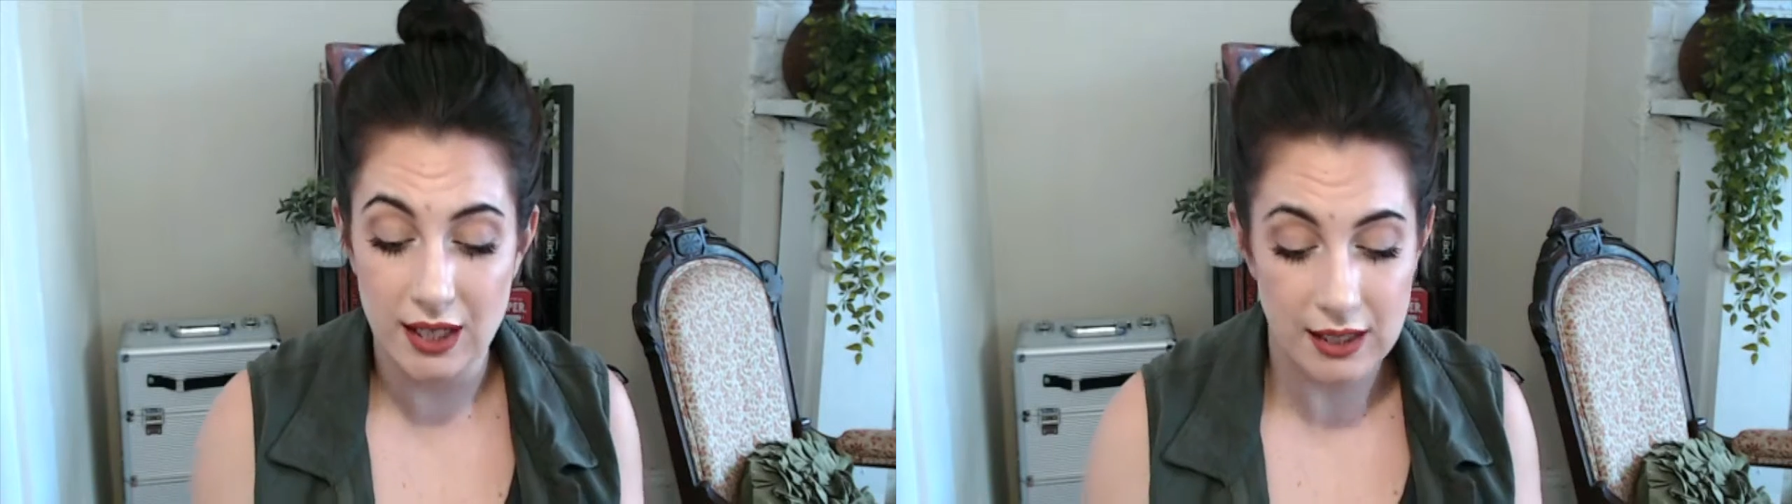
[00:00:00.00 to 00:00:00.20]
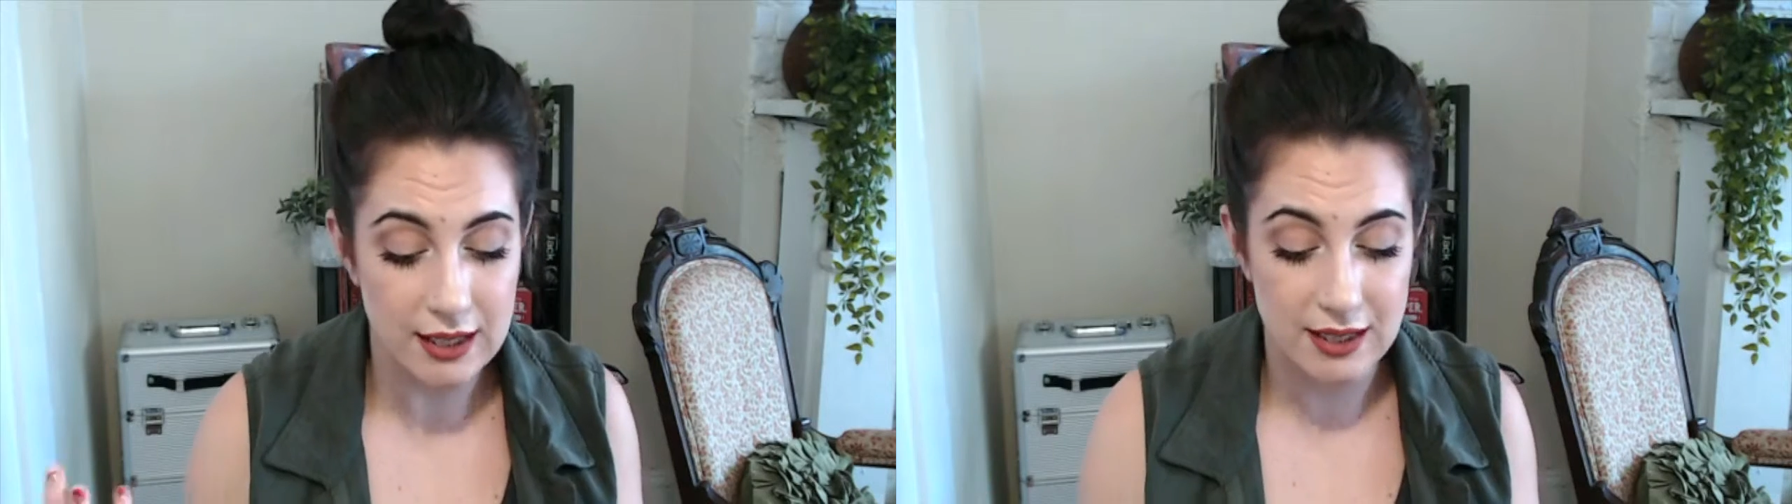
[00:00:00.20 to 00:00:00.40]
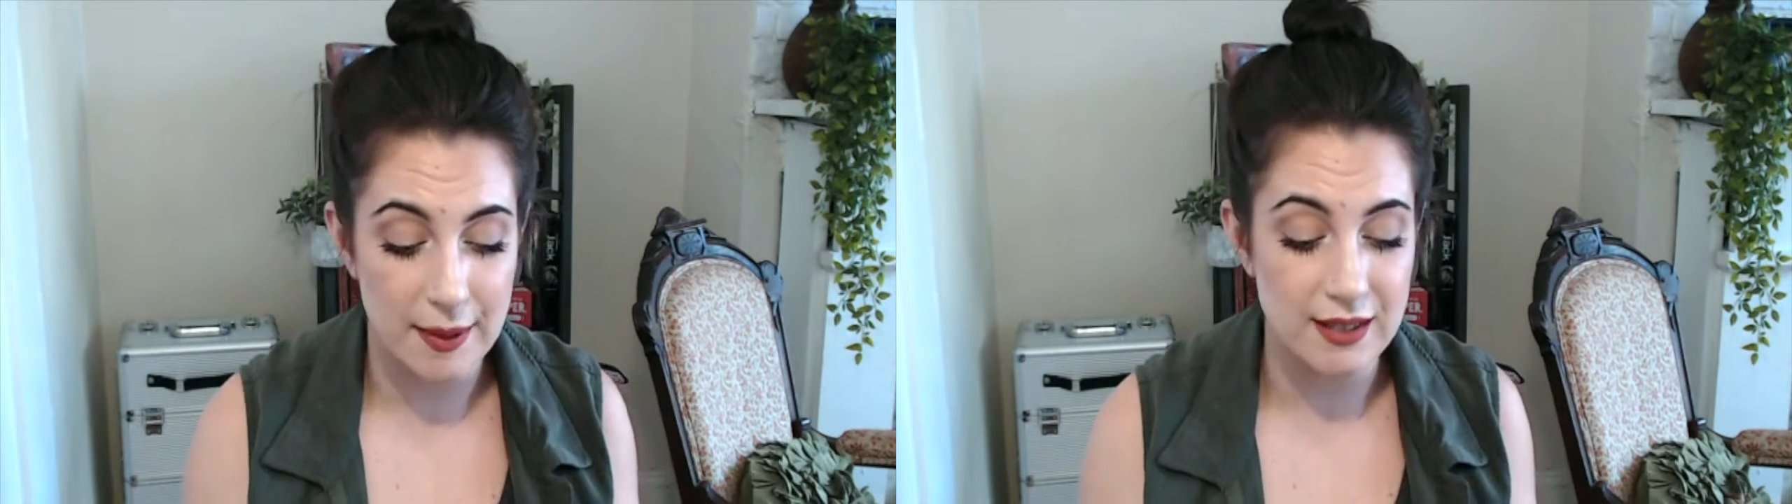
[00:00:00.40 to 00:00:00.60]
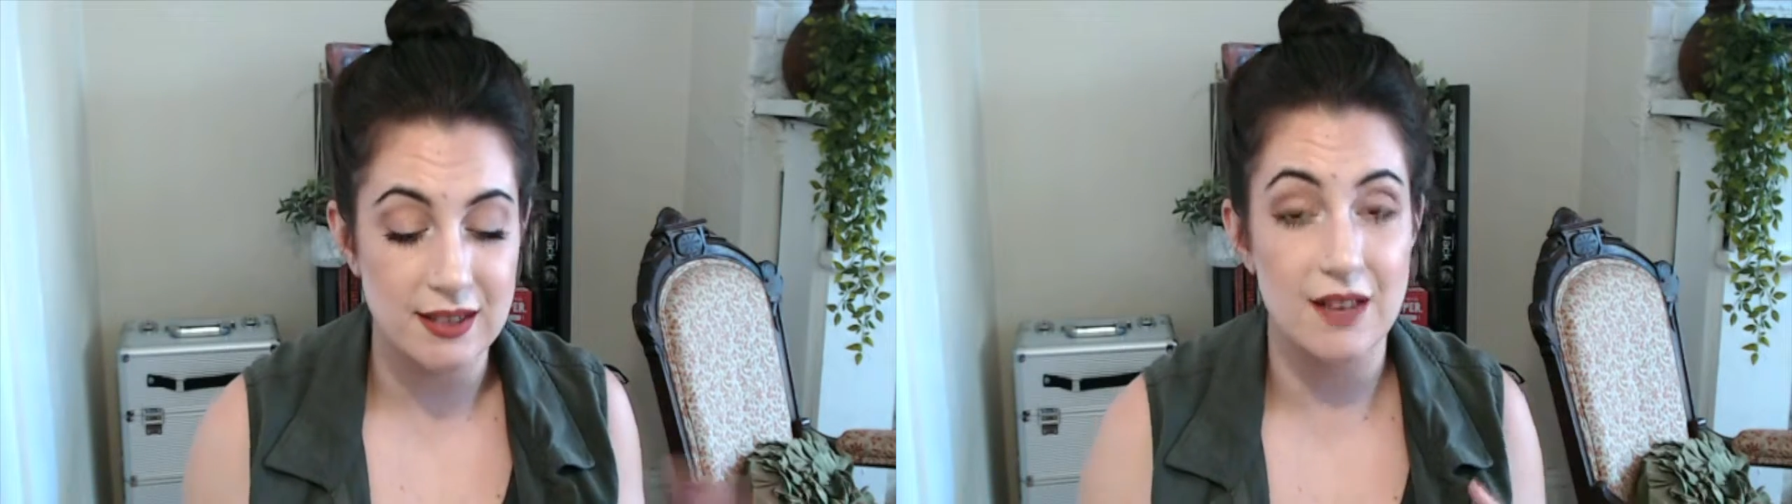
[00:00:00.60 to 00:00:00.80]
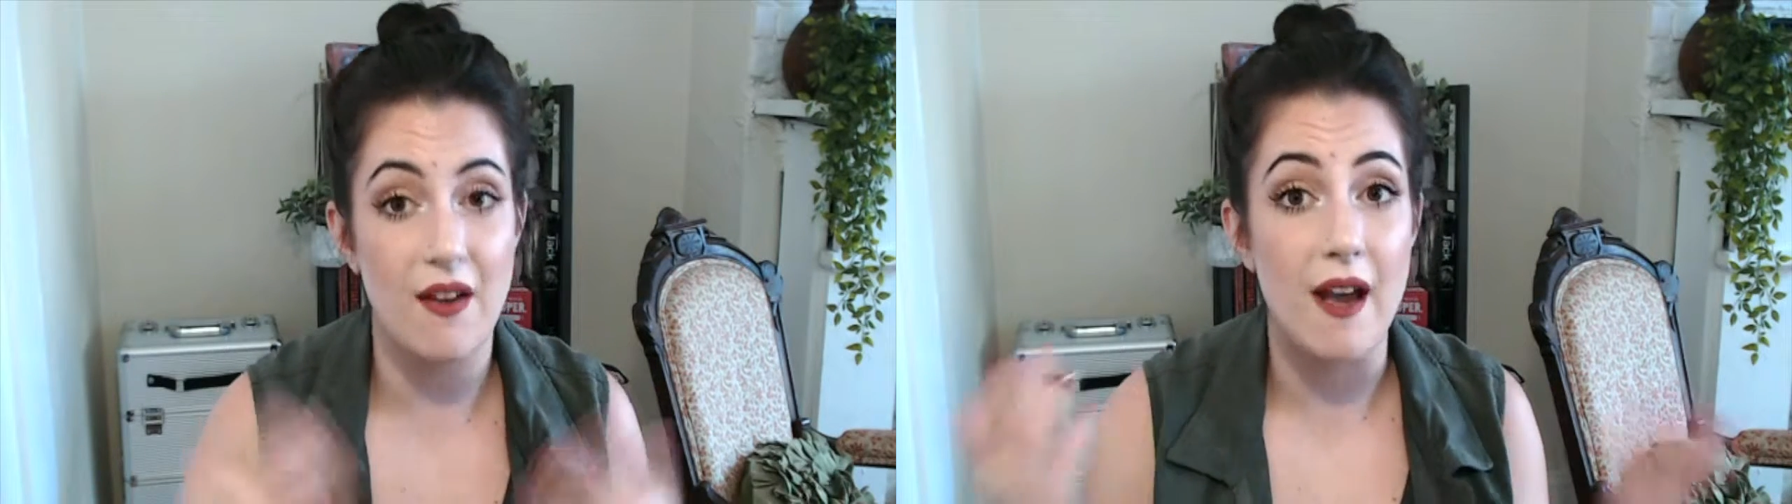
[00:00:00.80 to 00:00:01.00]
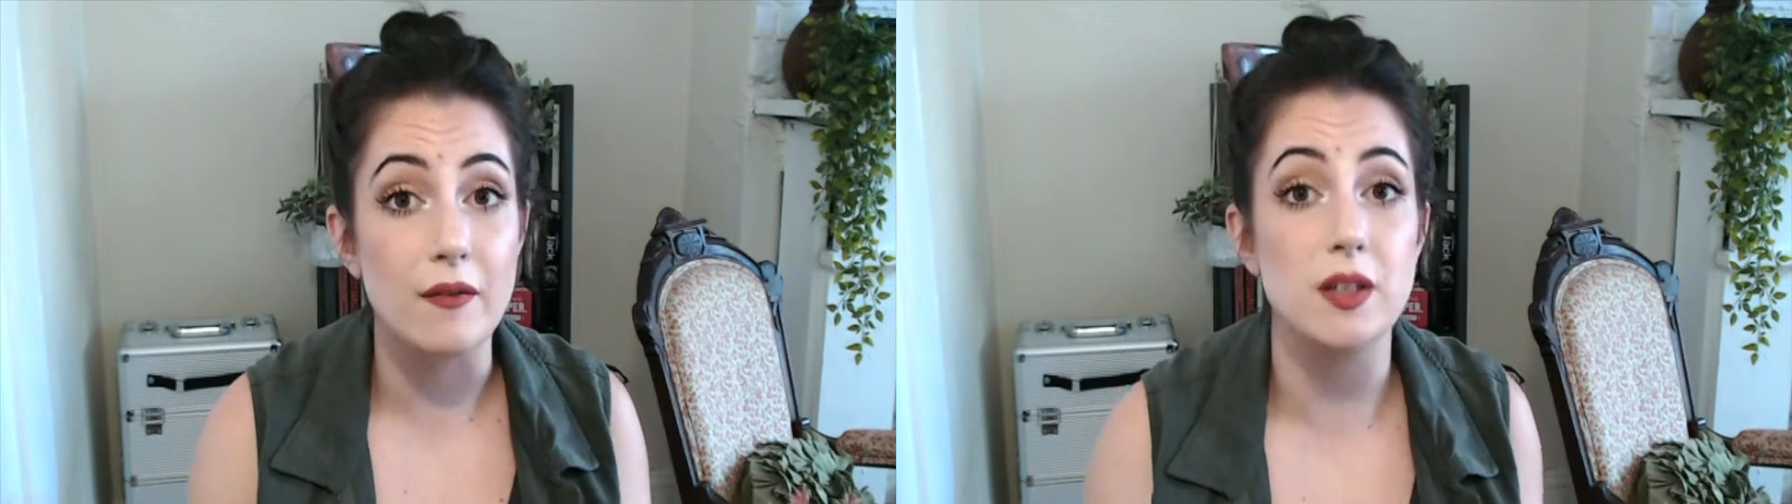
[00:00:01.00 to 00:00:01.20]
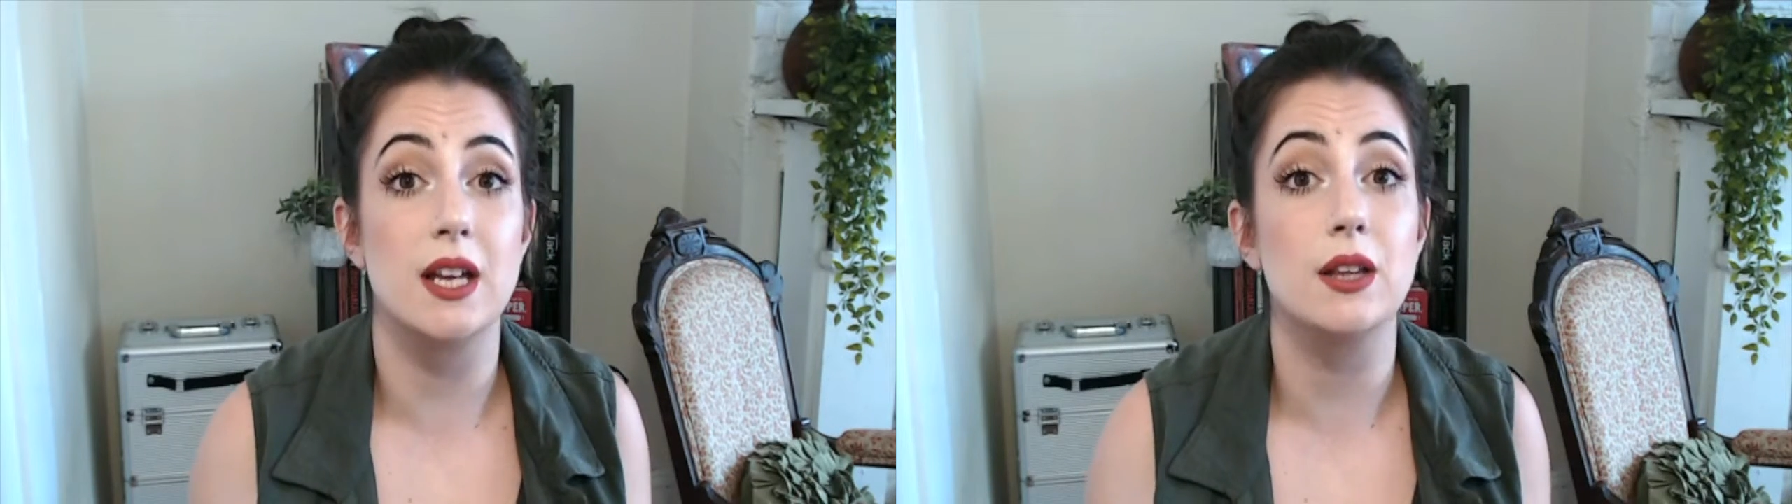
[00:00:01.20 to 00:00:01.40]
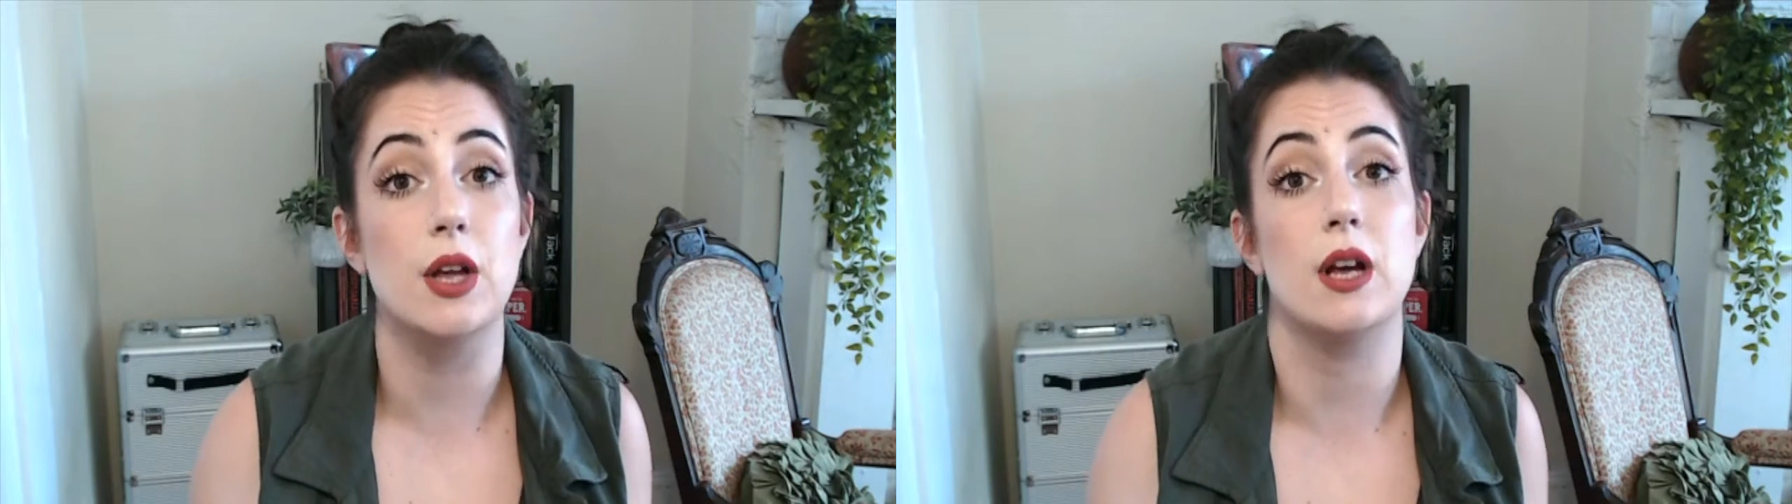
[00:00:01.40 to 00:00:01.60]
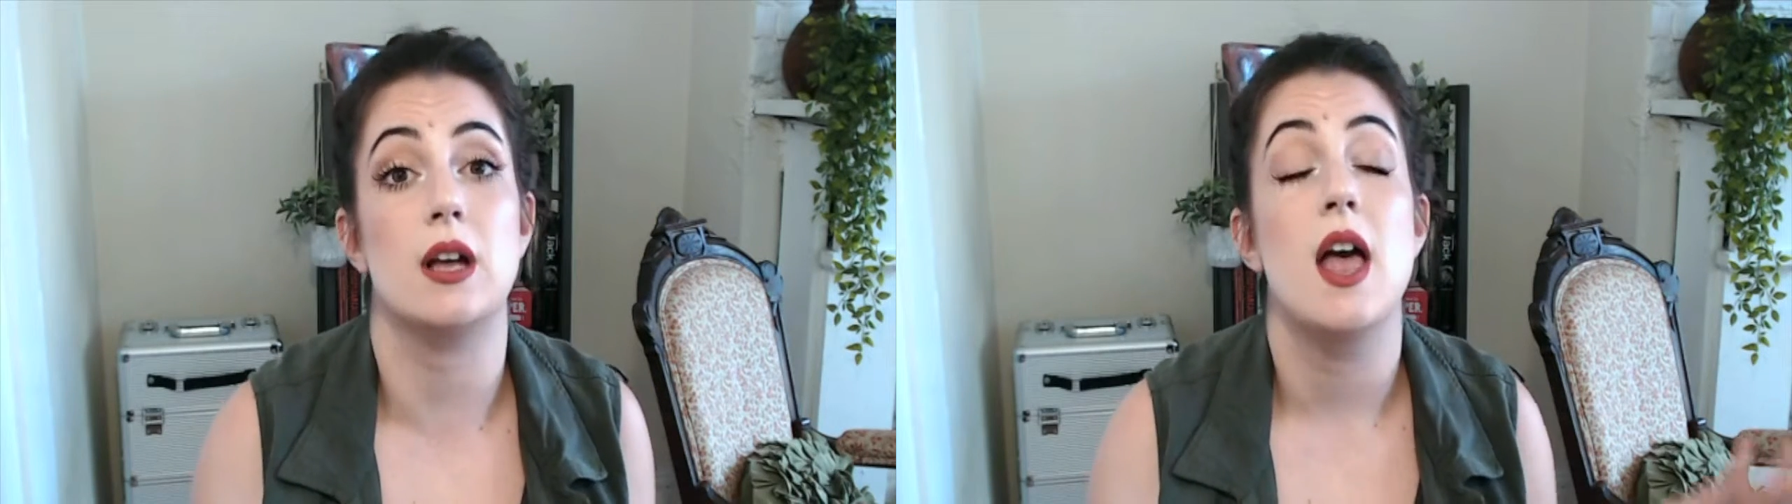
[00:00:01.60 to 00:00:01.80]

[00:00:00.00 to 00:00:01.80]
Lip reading: inexpensive everyday look.